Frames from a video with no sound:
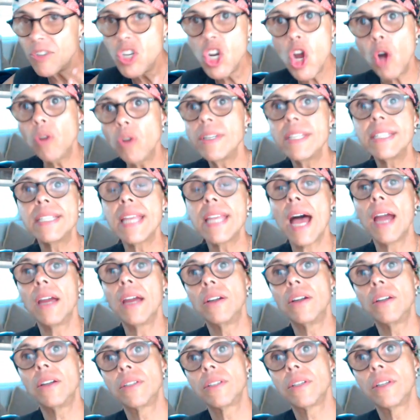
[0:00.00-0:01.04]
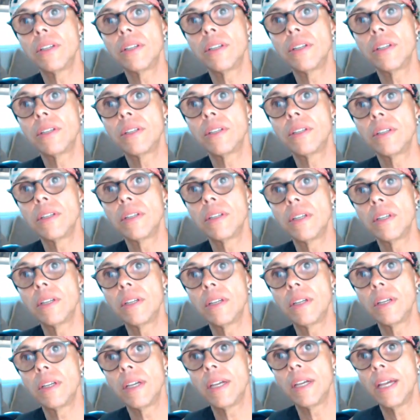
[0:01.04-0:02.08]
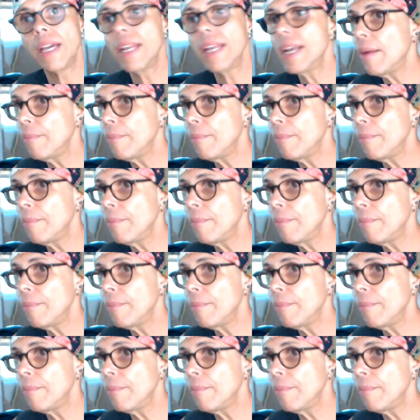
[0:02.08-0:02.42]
no desire, and I'm